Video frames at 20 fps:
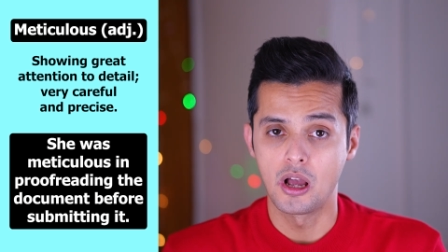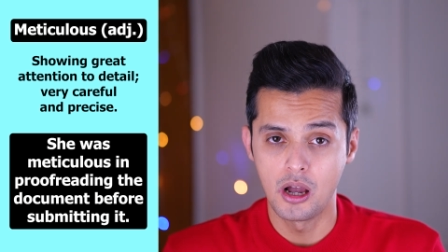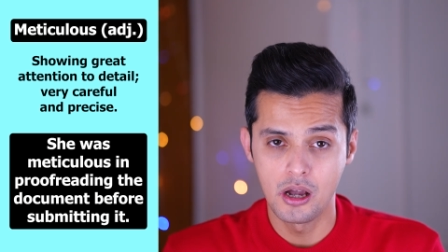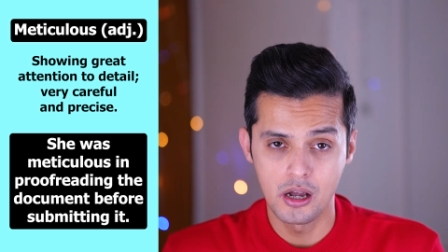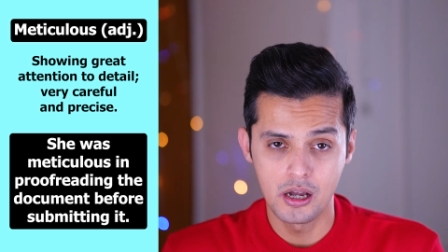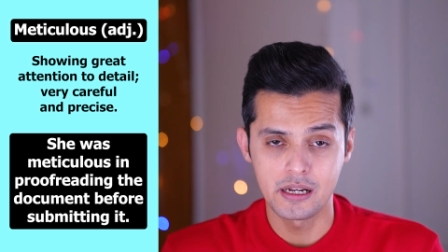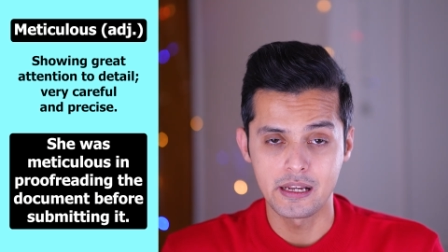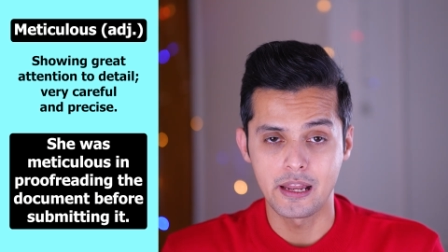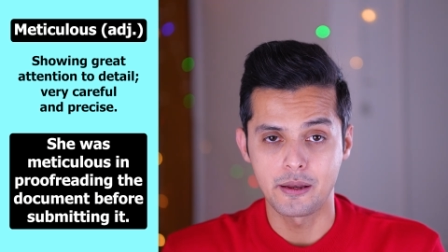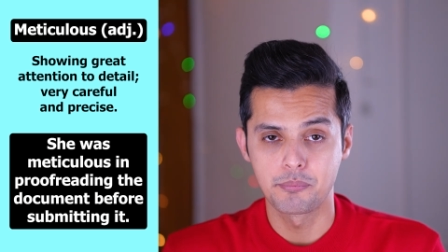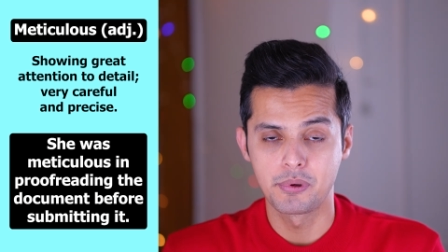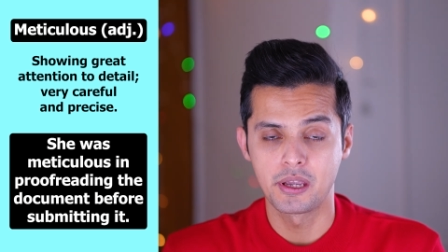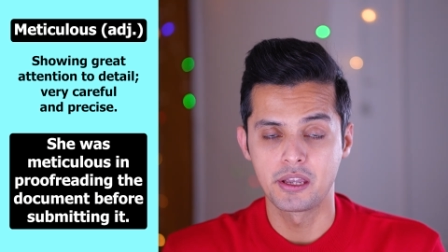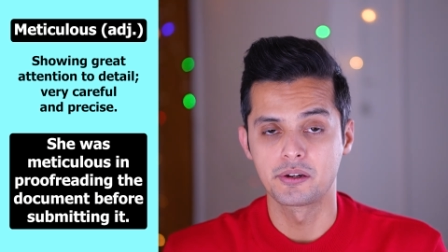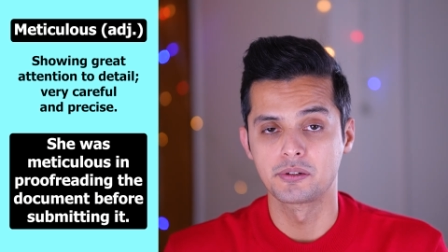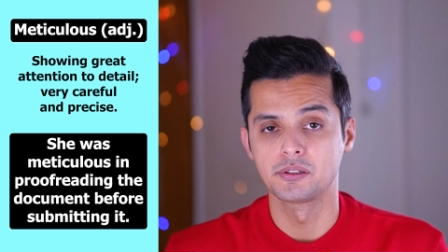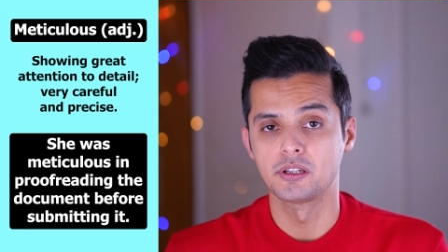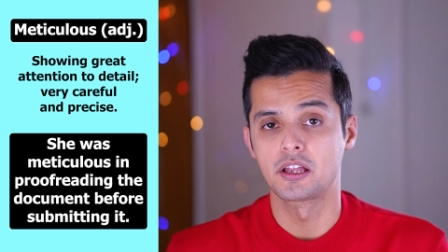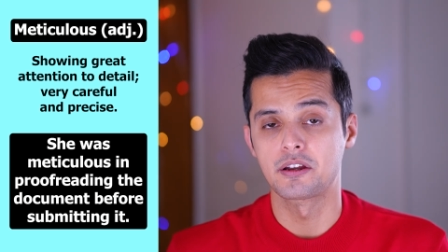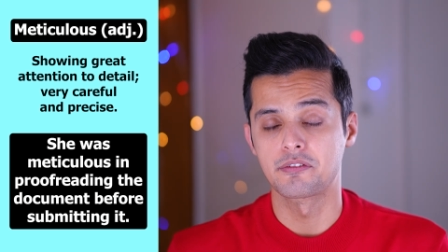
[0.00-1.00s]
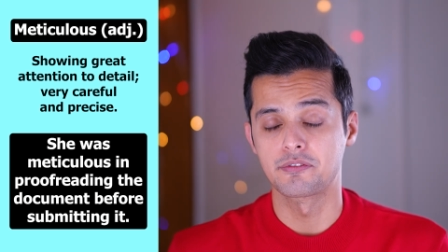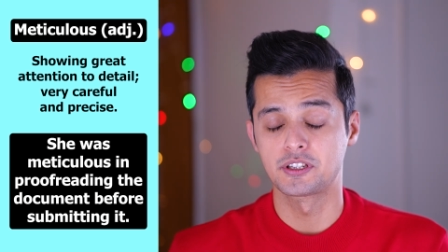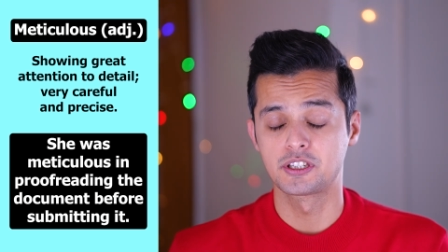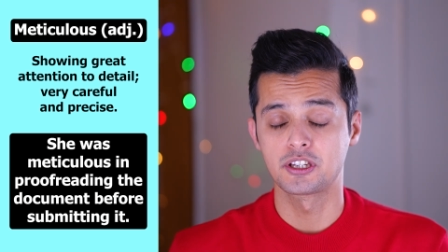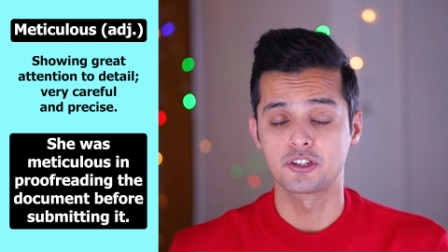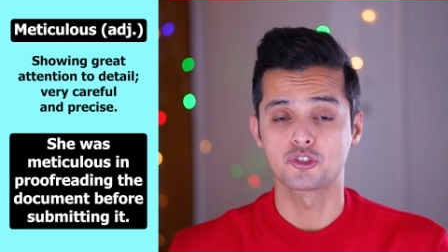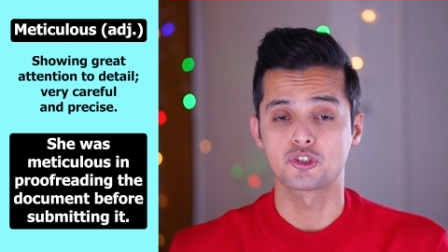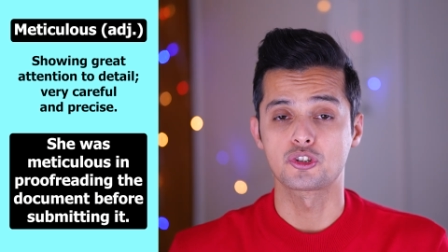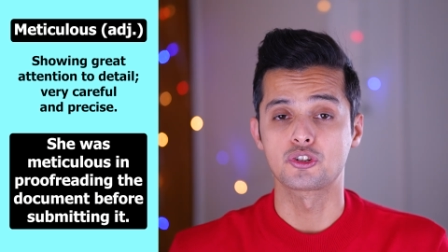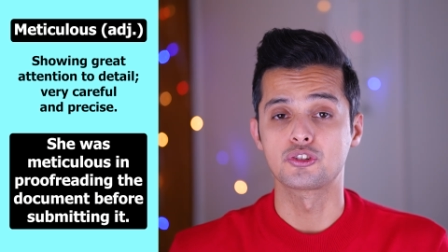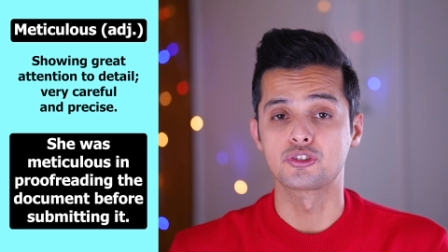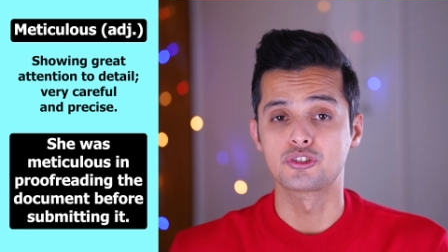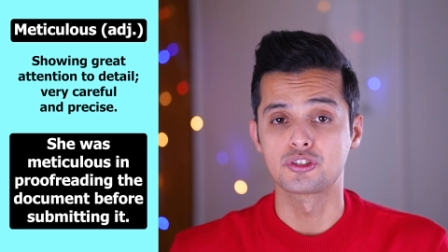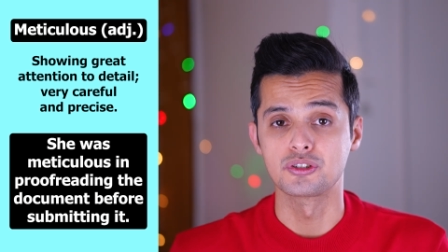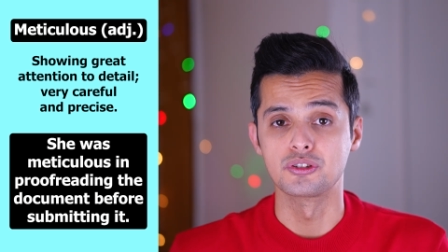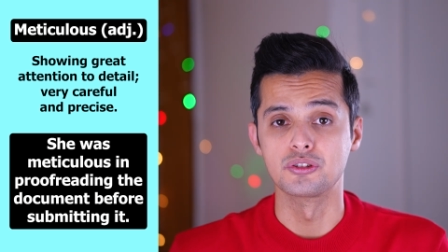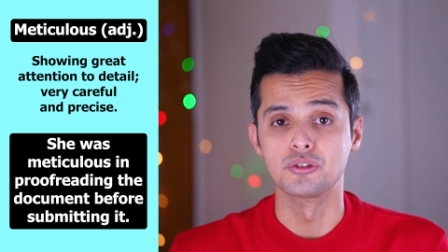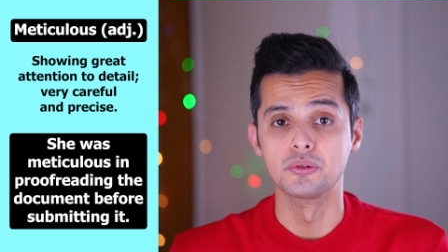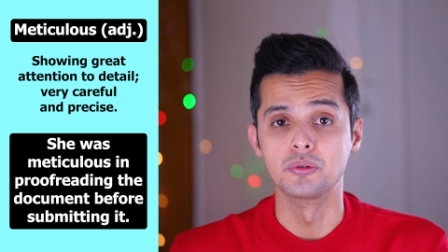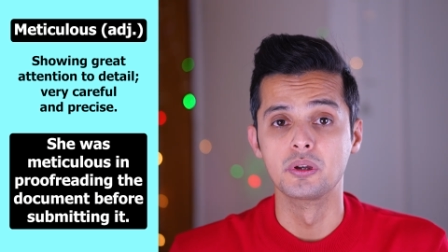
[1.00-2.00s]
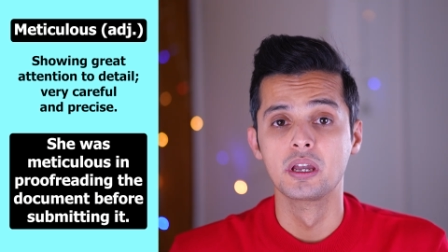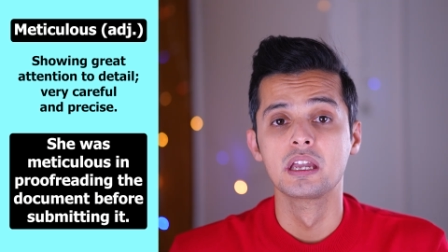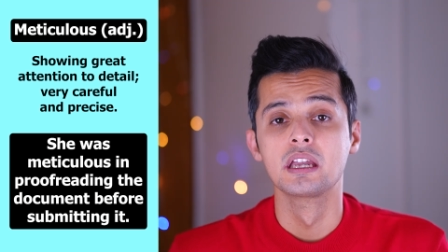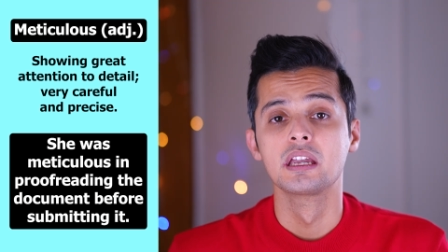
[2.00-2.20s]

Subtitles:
on and paying a lot of attention to